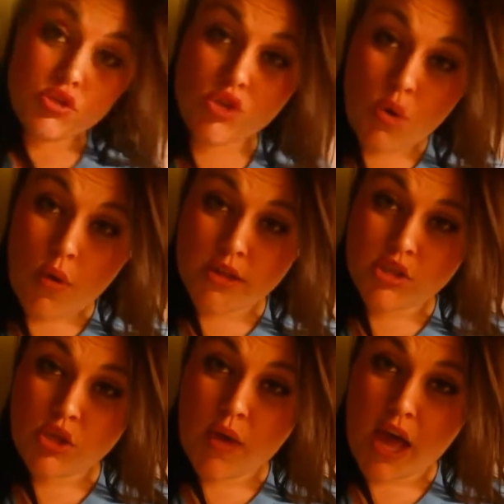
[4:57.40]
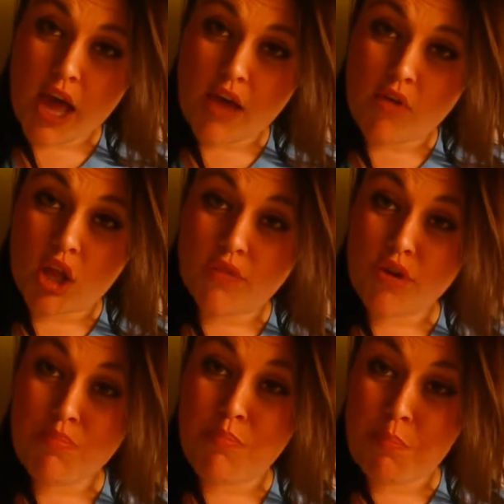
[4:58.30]
So once you have all of
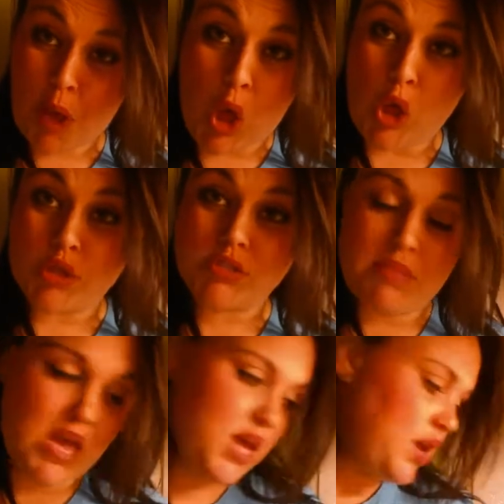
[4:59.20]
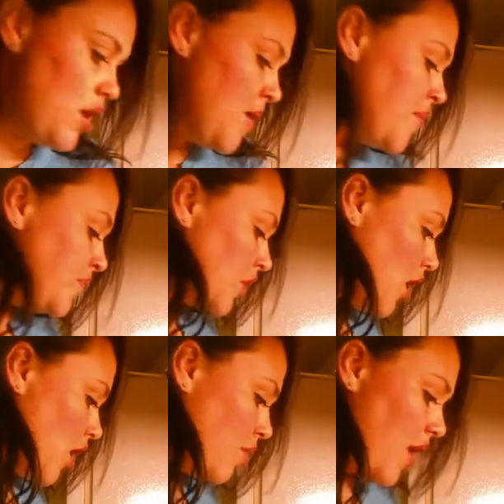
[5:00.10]
your balls made,
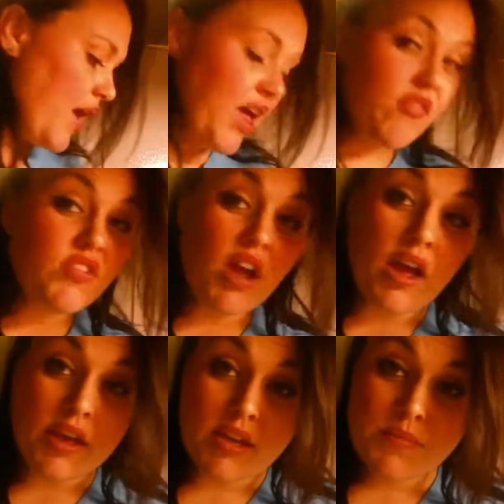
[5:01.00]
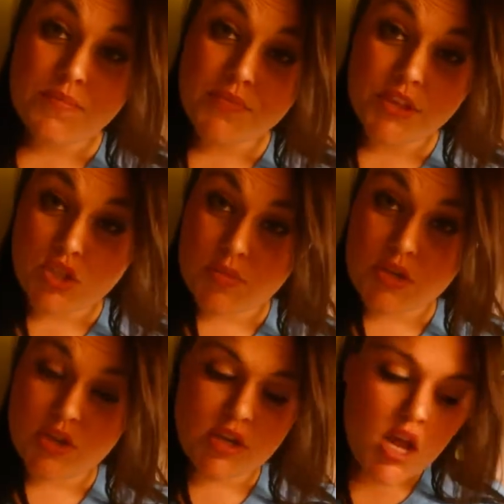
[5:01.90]
I have 9. That should
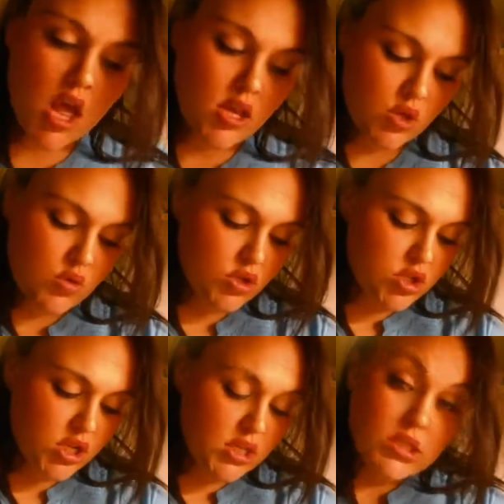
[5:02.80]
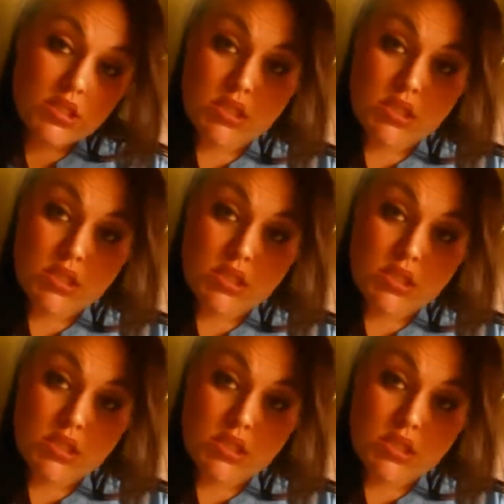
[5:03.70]
be good. You're just going to